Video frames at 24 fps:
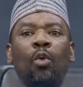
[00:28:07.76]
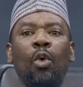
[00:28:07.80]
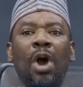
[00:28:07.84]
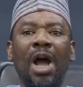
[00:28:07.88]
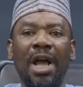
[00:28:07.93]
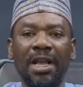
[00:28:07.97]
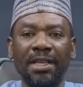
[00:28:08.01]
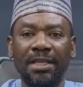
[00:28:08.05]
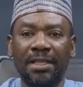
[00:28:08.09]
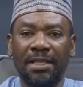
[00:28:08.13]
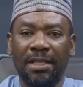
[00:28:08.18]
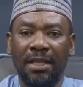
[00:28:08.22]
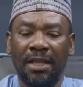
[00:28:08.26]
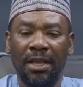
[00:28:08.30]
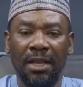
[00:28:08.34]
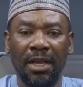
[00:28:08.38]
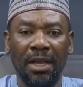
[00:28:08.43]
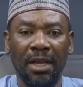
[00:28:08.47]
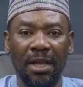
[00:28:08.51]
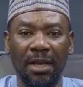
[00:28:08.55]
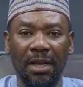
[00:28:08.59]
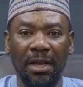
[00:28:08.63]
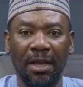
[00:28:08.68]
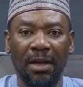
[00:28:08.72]
Once
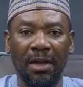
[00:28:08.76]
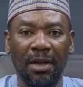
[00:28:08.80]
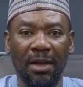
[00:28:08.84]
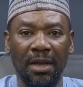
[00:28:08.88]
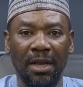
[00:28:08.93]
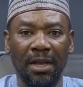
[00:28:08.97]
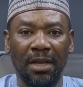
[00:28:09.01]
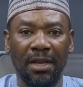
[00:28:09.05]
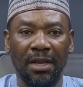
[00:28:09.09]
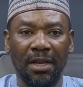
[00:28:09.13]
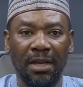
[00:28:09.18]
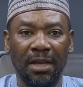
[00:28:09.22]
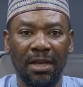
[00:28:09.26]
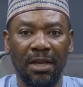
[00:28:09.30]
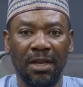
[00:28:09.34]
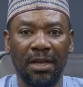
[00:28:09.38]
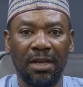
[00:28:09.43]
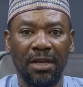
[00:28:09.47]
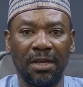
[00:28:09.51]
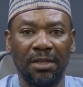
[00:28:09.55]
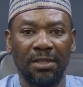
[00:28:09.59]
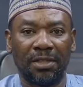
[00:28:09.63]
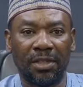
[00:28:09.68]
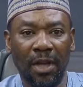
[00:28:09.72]

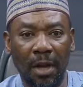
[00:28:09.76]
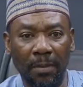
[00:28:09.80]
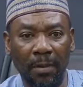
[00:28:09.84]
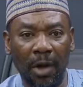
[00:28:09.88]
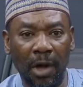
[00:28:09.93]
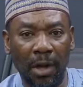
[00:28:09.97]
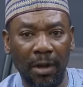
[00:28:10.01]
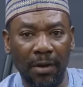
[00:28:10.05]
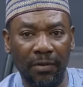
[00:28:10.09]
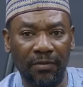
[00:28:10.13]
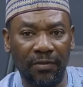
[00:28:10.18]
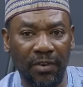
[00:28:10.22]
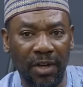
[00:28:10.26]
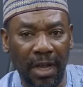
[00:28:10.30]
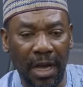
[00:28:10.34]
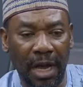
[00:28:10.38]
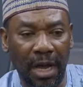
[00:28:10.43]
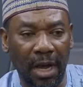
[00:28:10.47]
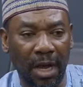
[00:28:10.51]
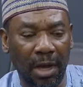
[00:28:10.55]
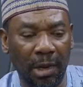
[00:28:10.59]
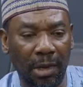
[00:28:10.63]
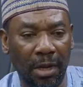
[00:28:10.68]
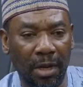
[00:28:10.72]
some of
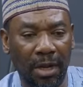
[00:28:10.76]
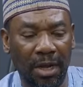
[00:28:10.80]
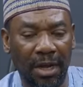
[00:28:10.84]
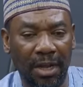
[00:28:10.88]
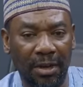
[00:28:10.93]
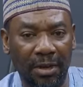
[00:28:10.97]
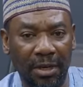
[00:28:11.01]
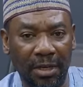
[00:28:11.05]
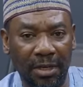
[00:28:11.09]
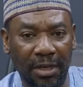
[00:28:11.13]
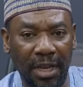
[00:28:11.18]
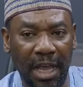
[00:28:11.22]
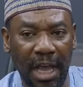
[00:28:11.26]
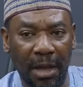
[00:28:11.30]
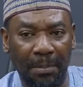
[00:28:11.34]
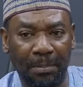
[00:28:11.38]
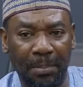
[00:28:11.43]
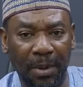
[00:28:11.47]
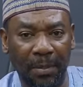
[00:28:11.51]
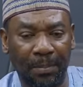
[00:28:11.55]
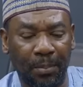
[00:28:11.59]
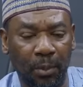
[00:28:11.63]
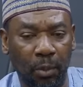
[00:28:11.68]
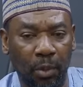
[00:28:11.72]

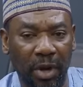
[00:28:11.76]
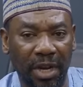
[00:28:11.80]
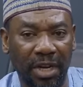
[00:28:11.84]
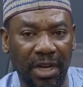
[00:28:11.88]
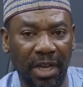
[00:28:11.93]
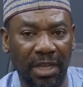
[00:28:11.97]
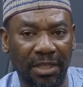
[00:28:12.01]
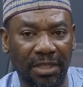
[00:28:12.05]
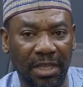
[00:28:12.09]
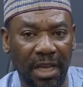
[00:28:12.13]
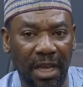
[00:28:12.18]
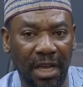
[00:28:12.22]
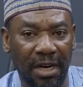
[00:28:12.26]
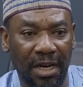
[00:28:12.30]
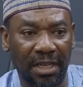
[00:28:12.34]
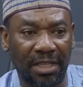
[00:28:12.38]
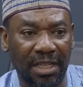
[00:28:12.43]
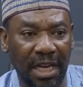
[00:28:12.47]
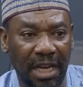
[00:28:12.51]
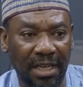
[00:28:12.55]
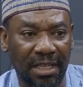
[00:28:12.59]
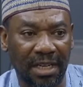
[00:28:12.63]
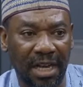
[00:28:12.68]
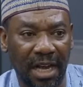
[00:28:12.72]
their people where they sell
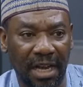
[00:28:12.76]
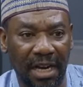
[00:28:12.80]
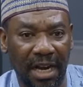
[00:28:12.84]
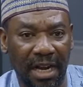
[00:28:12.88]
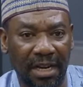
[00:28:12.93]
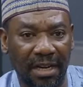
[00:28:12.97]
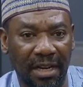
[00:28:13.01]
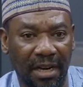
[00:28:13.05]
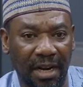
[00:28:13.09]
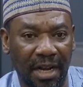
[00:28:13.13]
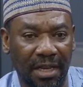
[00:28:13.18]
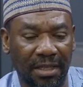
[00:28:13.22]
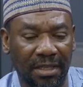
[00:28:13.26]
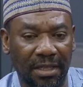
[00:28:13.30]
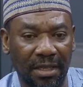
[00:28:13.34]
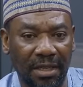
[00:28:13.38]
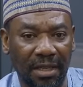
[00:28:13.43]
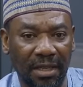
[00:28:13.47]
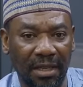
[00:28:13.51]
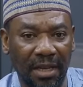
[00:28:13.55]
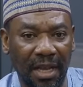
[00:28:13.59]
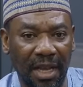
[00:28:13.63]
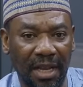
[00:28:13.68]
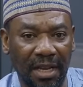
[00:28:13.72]
recharge card and the
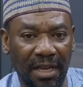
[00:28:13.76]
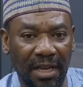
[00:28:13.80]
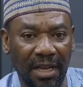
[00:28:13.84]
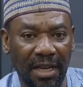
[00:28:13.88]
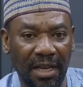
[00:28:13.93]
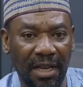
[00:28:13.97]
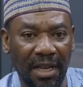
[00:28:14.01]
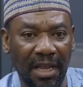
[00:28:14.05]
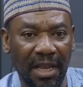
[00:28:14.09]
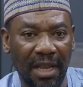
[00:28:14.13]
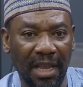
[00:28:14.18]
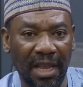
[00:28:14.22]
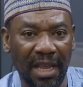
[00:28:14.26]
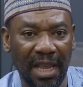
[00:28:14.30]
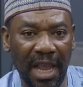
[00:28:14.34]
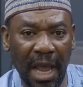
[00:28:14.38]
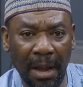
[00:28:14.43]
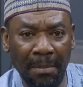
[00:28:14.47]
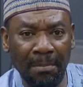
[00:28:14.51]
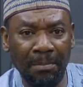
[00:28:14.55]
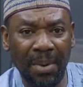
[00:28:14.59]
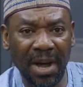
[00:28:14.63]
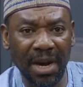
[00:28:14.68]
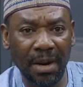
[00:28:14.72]
rest, yeah.
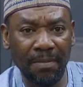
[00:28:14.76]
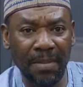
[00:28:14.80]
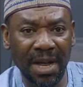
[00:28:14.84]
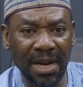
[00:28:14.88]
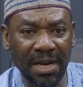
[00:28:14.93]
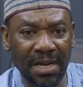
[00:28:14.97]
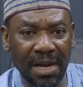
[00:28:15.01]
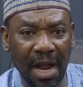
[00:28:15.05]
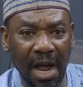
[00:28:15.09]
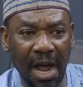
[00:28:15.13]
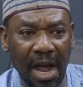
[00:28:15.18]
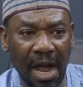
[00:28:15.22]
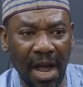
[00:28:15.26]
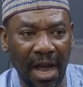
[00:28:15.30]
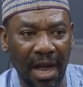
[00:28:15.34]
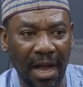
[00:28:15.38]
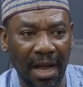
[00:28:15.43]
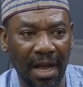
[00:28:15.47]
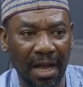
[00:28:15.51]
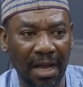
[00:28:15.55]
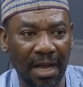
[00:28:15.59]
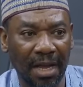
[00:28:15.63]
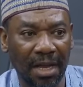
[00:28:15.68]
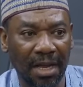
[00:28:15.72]

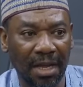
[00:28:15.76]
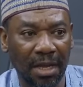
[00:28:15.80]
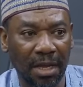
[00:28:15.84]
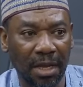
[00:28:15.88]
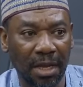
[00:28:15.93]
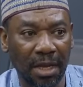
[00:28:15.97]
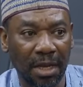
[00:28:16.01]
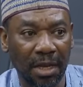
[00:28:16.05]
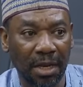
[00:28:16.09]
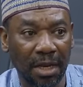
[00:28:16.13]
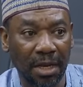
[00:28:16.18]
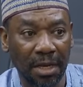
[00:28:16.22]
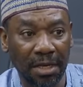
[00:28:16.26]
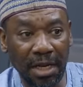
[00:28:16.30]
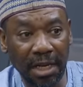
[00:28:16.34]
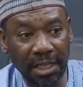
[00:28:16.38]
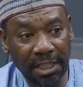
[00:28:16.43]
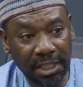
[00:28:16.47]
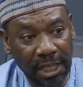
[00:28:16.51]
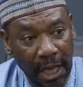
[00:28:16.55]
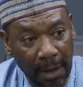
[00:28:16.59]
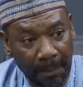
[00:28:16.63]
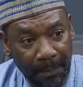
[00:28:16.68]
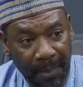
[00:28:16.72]
Environmental.
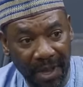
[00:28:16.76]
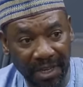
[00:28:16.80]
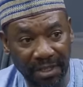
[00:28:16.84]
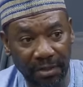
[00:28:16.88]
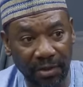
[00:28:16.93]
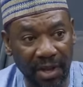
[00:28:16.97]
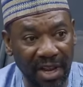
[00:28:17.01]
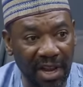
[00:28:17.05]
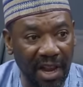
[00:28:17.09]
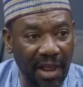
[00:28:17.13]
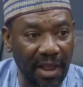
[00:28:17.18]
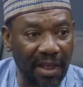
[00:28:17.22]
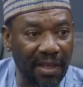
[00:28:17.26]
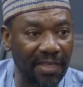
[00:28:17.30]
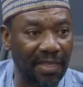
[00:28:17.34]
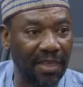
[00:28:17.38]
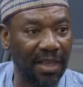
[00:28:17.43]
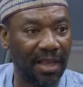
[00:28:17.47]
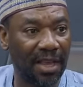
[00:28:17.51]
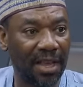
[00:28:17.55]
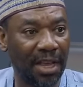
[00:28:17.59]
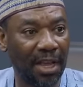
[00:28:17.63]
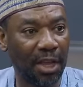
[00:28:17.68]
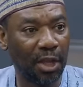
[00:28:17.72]
This same person where
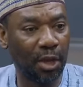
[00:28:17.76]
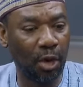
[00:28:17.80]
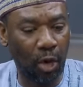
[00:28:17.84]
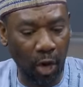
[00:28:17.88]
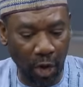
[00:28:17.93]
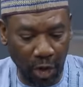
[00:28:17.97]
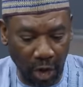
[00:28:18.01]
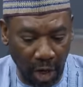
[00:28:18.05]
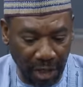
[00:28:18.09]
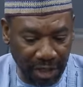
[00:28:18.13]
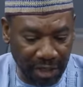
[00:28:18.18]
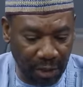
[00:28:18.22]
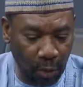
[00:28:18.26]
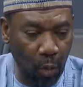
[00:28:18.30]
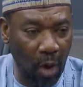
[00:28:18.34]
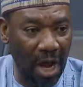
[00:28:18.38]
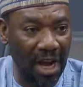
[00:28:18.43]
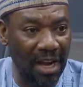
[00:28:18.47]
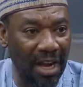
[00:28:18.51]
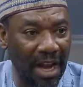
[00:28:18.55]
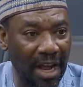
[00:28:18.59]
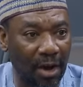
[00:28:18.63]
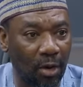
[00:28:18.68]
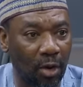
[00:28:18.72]
they, you go just see
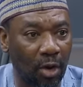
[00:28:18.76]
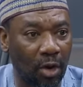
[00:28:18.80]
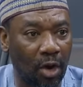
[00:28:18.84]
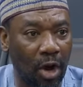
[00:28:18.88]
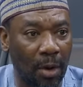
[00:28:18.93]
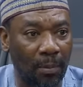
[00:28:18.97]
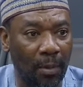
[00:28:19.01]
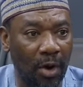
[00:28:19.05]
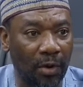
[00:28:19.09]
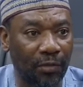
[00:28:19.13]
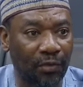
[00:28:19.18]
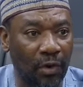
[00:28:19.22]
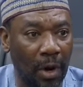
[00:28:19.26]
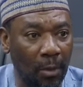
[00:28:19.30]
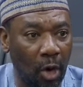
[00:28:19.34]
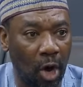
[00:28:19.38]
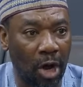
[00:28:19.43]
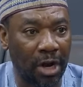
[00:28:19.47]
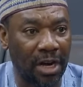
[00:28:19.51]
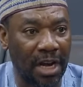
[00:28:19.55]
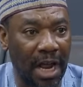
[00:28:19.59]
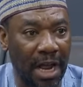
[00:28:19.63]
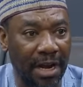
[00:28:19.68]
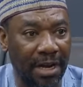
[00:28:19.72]
one leg go come out
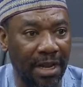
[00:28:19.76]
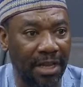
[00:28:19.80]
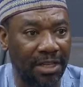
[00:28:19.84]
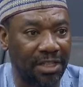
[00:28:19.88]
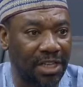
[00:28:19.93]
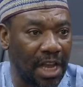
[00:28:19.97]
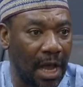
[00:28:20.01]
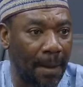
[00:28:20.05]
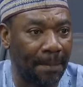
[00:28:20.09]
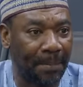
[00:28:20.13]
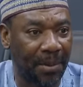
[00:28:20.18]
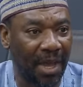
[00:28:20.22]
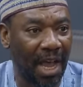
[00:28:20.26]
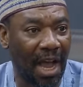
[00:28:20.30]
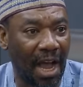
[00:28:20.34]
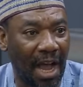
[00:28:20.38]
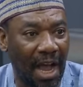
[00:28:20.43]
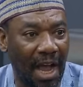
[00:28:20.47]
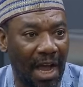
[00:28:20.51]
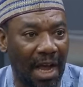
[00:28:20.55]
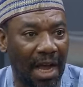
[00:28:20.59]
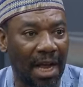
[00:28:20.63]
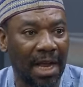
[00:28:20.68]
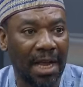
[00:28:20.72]
from under the chair.
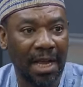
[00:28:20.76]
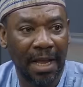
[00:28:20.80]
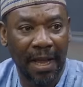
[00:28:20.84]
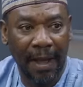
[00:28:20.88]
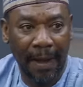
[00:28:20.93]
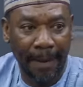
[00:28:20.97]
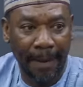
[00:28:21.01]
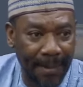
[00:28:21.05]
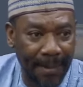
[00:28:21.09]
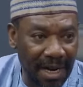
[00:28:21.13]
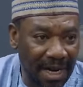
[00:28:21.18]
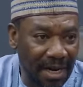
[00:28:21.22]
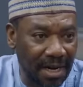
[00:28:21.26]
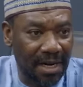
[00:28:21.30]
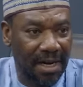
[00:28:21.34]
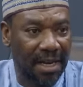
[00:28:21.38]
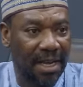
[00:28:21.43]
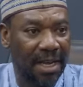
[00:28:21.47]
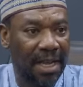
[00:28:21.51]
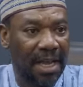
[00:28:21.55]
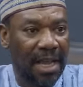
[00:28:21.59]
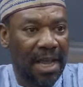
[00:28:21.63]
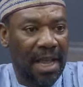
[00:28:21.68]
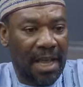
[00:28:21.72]
Pia!
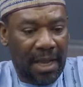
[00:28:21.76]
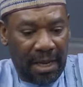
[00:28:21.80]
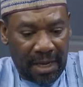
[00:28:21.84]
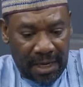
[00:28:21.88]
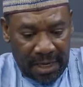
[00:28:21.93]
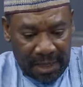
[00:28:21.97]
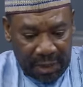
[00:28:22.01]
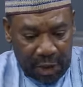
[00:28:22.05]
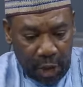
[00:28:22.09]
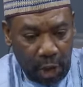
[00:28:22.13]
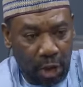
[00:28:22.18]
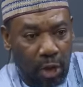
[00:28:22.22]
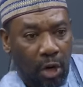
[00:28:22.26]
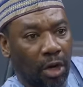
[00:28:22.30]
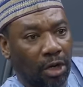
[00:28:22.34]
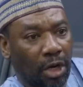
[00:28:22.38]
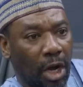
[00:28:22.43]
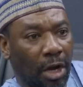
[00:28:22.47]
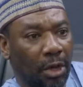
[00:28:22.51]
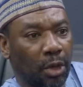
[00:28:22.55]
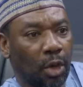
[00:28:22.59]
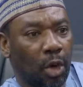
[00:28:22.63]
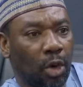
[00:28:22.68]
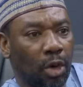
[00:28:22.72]
Brr! She
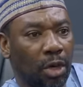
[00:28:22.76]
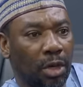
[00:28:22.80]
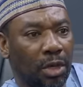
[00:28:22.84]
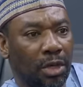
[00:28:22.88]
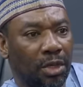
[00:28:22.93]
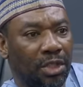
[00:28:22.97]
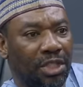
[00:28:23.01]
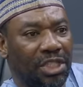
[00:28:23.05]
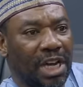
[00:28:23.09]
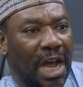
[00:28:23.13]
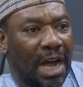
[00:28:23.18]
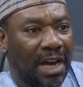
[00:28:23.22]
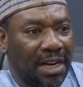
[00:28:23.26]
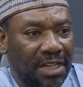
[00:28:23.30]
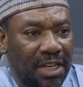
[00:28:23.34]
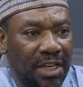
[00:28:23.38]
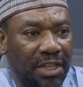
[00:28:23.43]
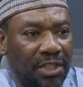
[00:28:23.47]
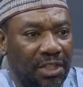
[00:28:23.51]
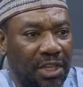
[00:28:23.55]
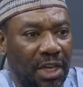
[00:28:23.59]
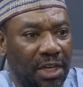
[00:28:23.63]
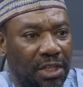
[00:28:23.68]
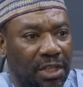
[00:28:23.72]
go just jack
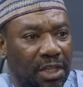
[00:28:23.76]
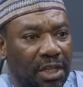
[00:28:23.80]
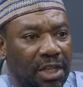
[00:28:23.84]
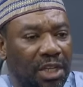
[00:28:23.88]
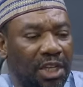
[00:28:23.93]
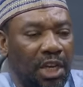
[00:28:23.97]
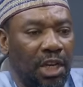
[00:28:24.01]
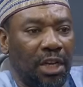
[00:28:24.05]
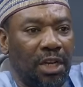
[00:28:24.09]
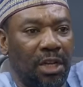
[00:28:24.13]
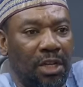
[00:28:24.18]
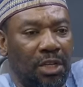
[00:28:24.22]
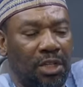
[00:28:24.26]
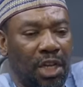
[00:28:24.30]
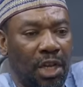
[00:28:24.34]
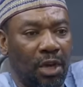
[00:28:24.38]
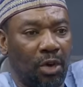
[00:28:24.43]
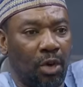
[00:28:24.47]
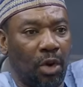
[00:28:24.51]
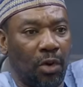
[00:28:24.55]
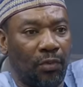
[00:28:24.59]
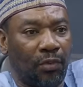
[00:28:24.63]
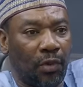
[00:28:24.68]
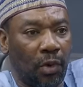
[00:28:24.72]
the seat, the
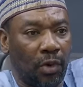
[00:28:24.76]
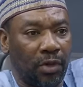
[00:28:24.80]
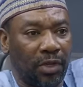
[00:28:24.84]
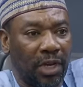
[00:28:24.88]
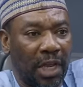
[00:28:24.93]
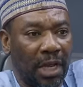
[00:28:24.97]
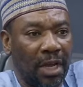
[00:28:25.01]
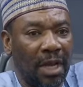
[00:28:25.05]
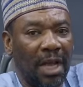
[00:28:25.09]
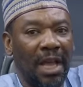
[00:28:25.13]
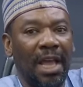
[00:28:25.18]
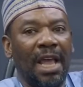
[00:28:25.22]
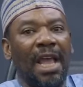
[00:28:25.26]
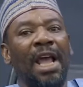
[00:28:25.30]
thing go fold.